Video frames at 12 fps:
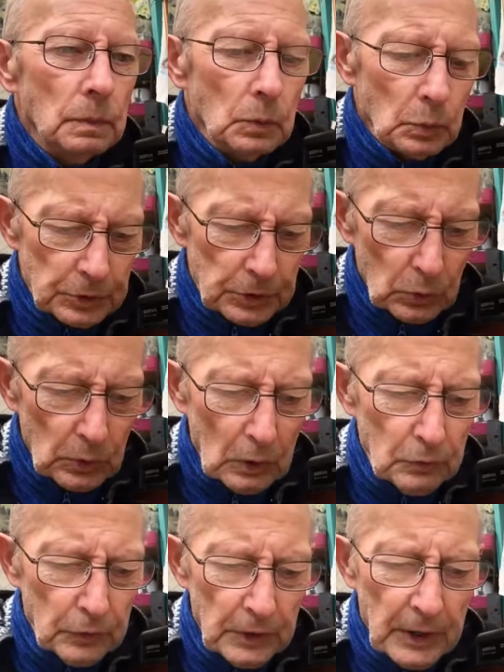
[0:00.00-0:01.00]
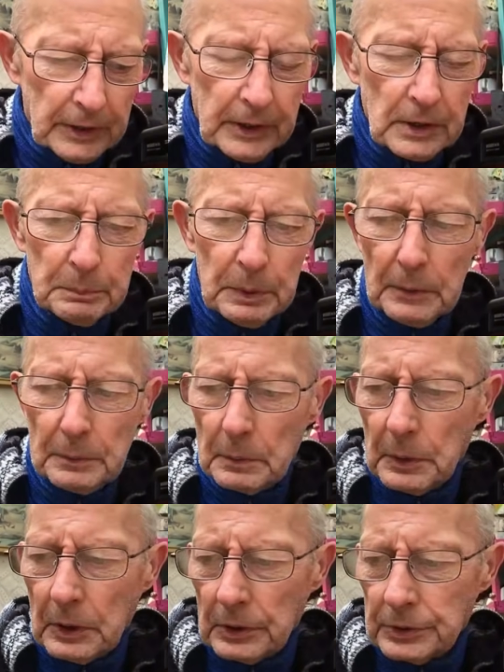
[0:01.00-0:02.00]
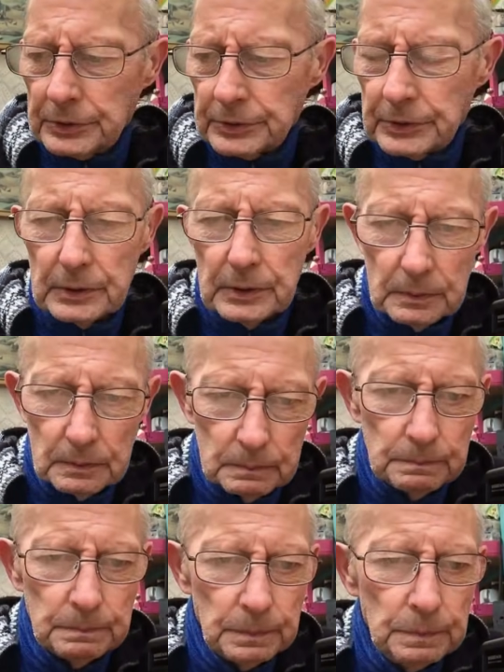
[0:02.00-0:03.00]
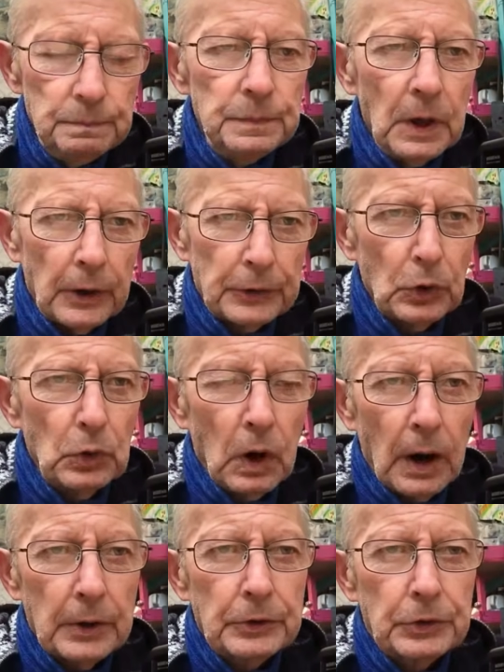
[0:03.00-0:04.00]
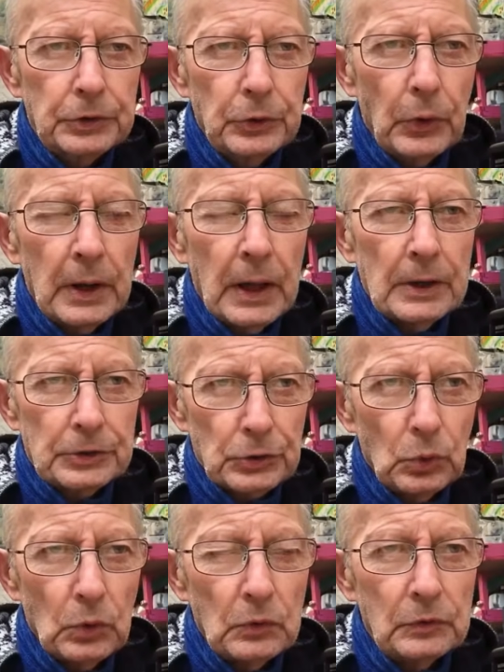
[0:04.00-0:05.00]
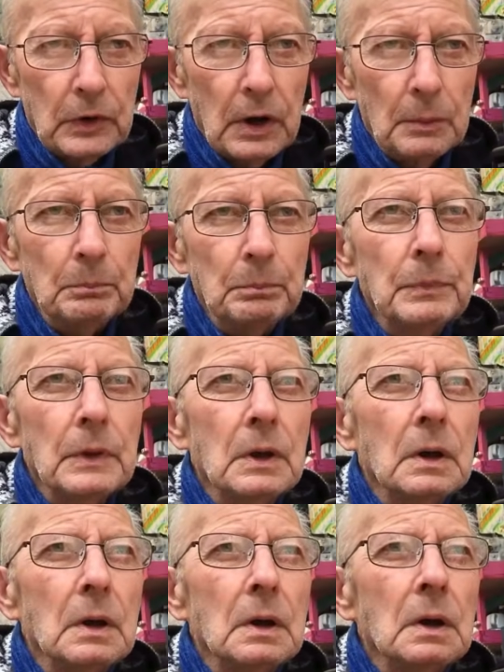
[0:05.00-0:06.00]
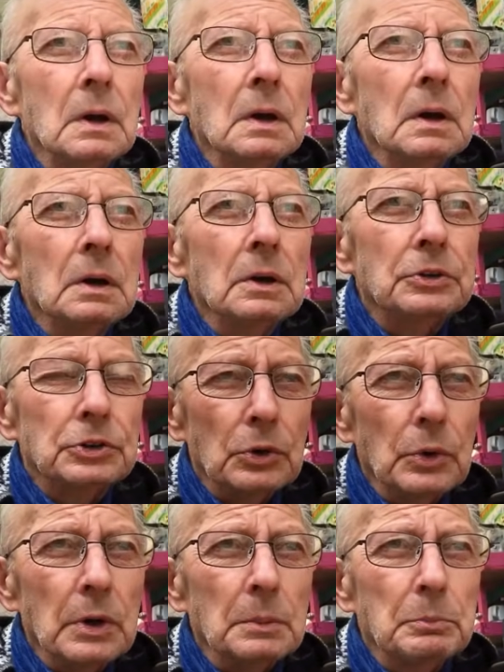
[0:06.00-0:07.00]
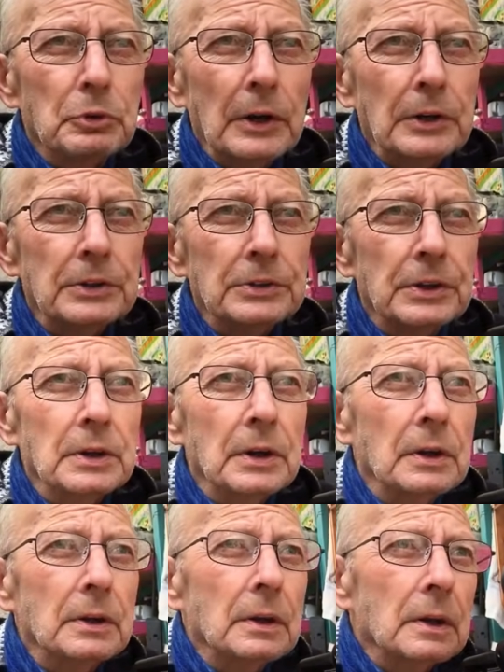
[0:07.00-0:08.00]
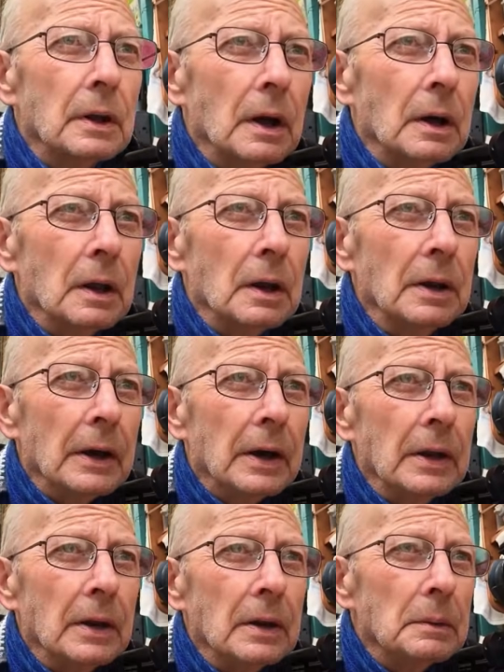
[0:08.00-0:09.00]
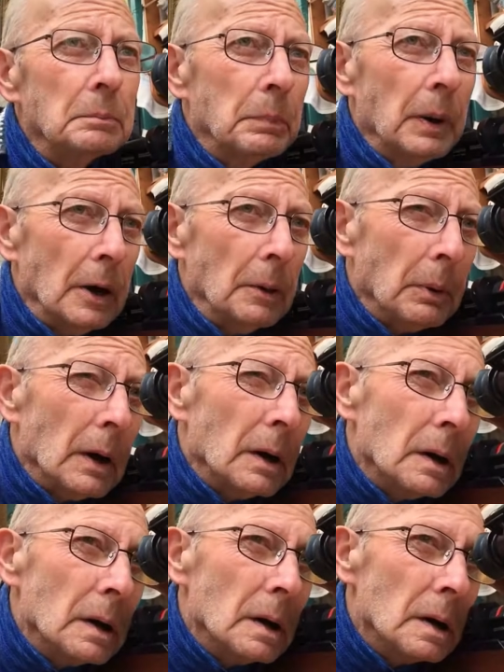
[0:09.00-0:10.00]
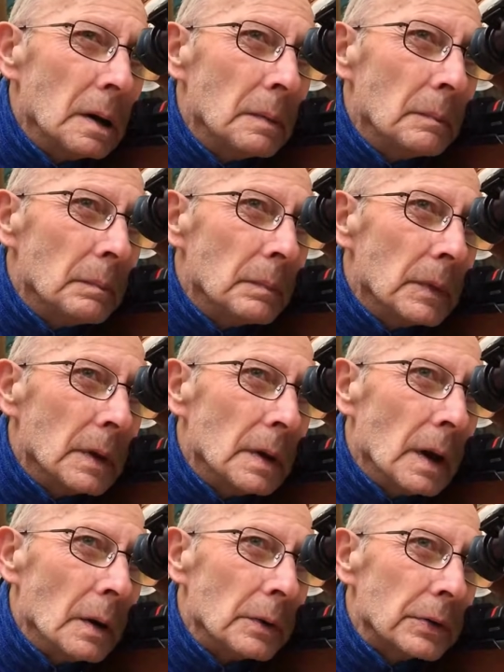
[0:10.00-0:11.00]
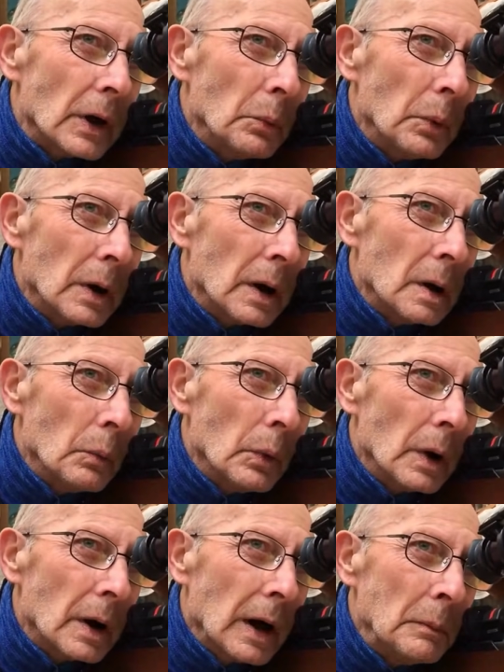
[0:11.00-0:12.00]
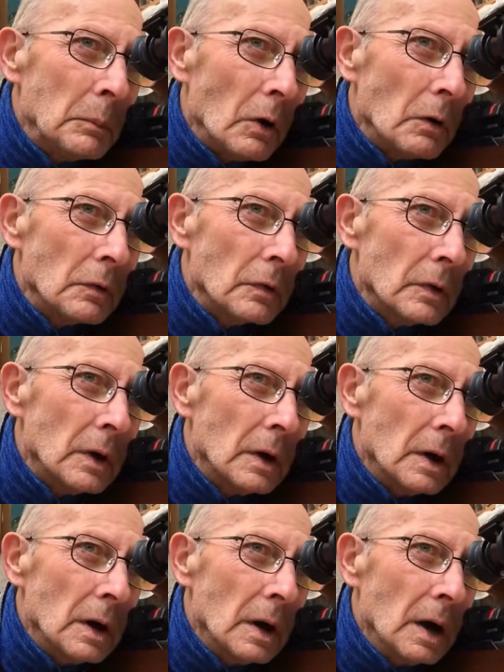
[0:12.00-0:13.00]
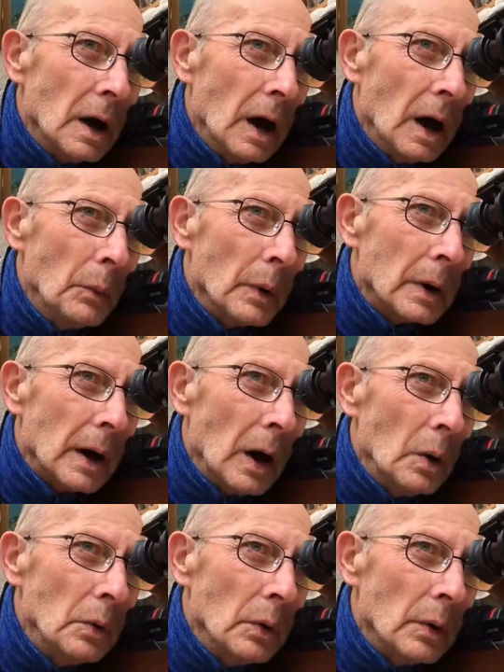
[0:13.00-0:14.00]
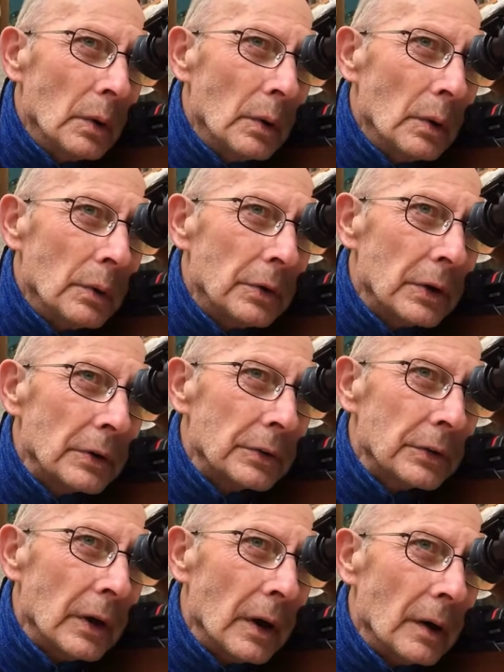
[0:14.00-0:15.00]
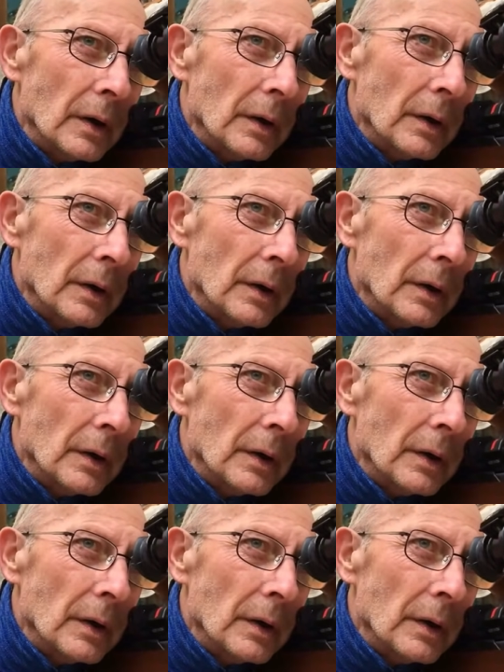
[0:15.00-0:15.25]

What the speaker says: We still go for nicking the paper because I do like doing that sort of shooting, practicing nicking paper. You know, so we'll come off and we'll go just there.